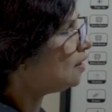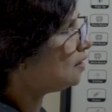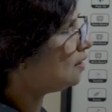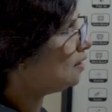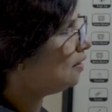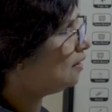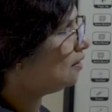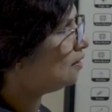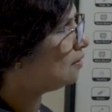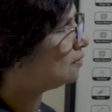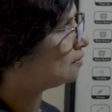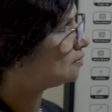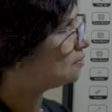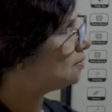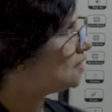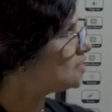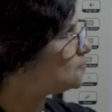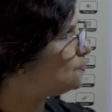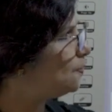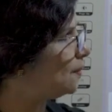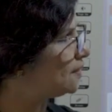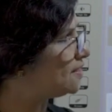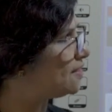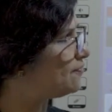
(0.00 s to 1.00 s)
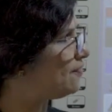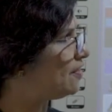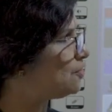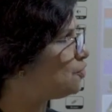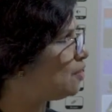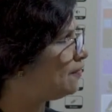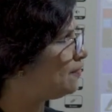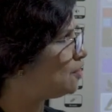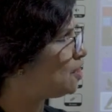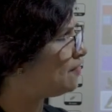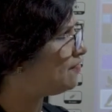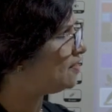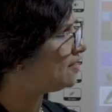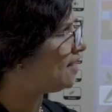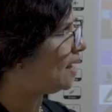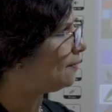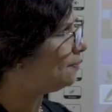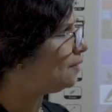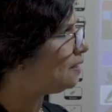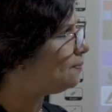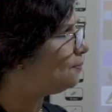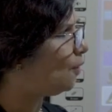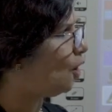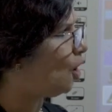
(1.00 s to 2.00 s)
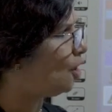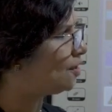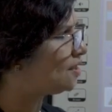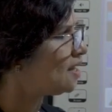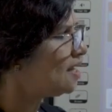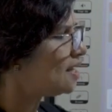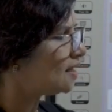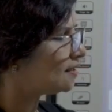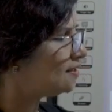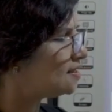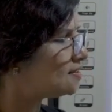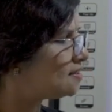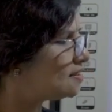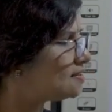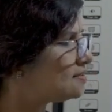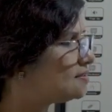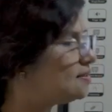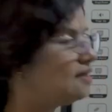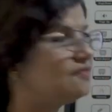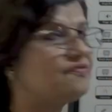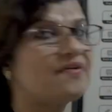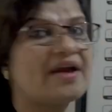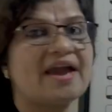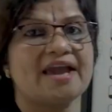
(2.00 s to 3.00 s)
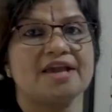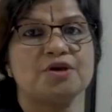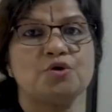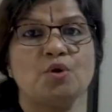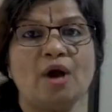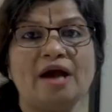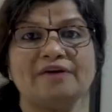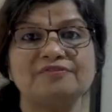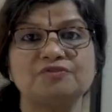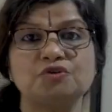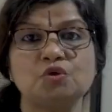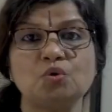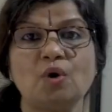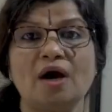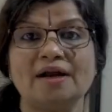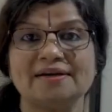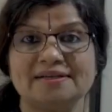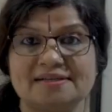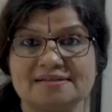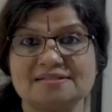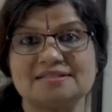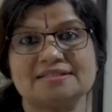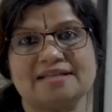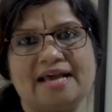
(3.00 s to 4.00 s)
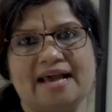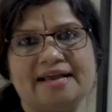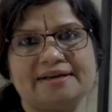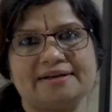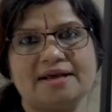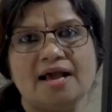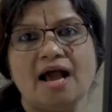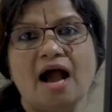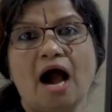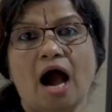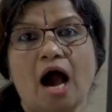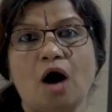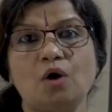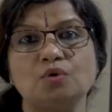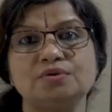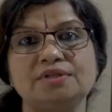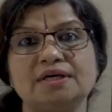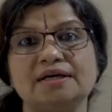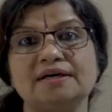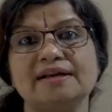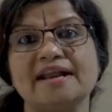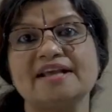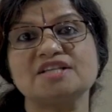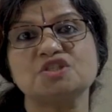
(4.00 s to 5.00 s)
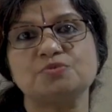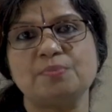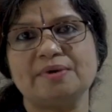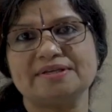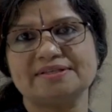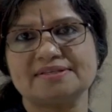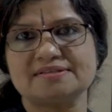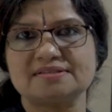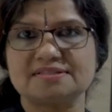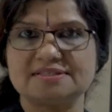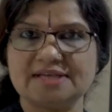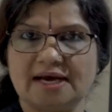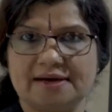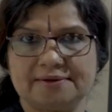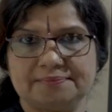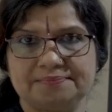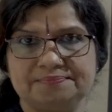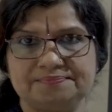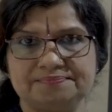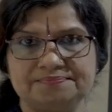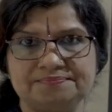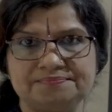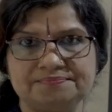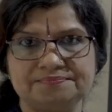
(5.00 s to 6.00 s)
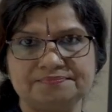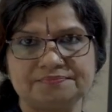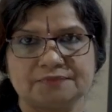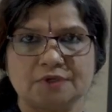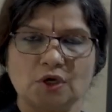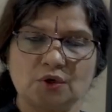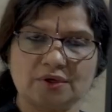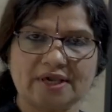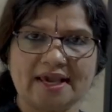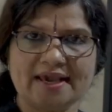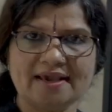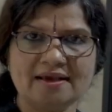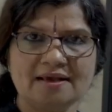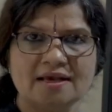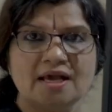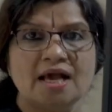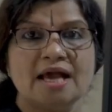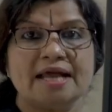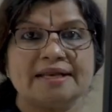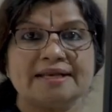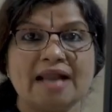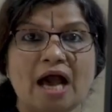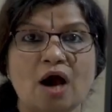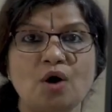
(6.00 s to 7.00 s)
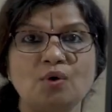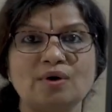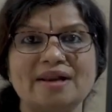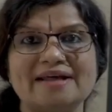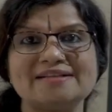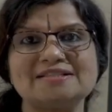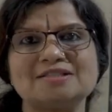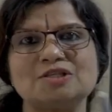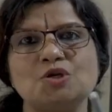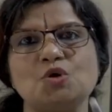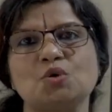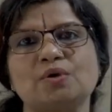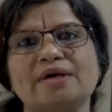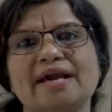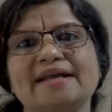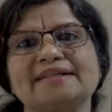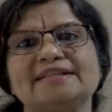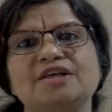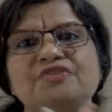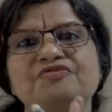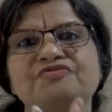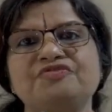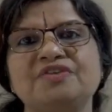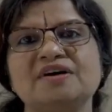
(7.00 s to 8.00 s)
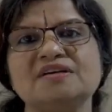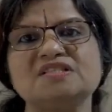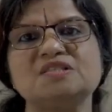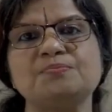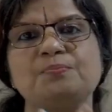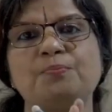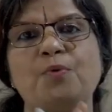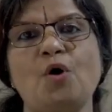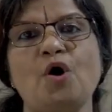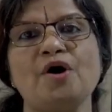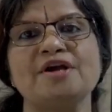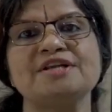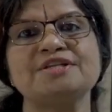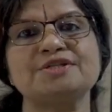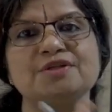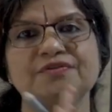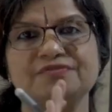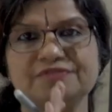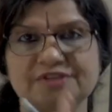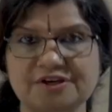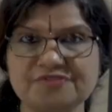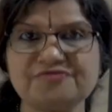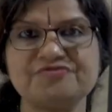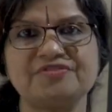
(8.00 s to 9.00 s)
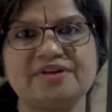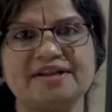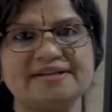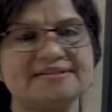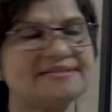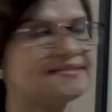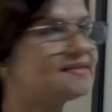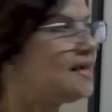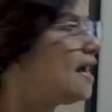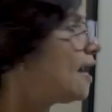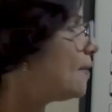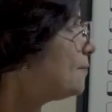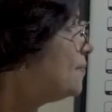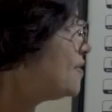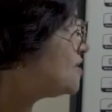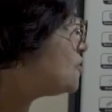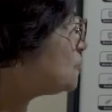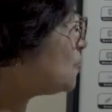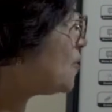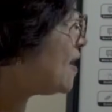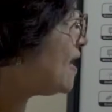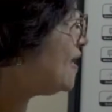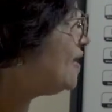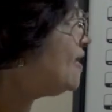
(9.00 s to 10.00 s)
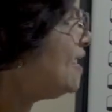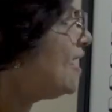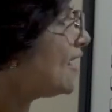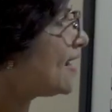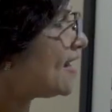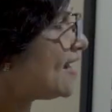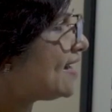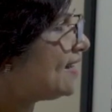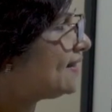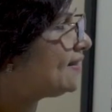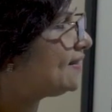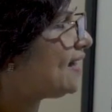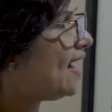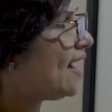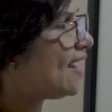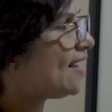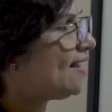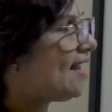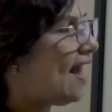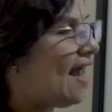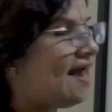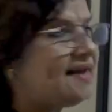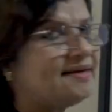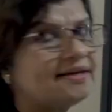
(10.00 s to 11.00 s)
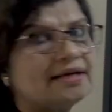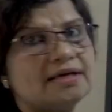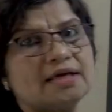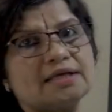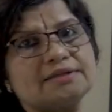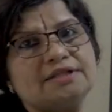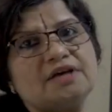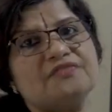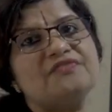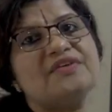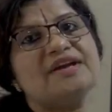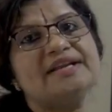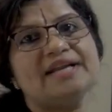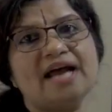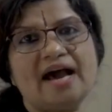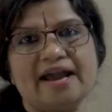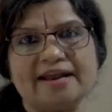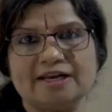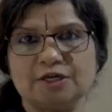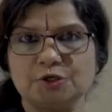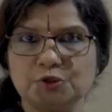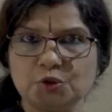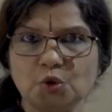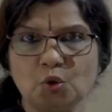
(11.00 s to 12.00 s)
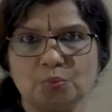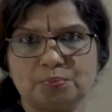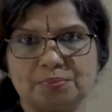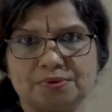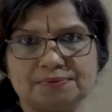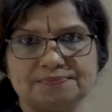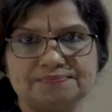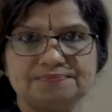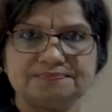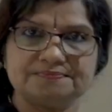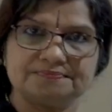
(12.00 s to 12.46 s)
when you have a double bond, this is the way you have to understand how the arrangement is done. Okay. Now let's look at the first point of difference between ethyl and the vinyl group.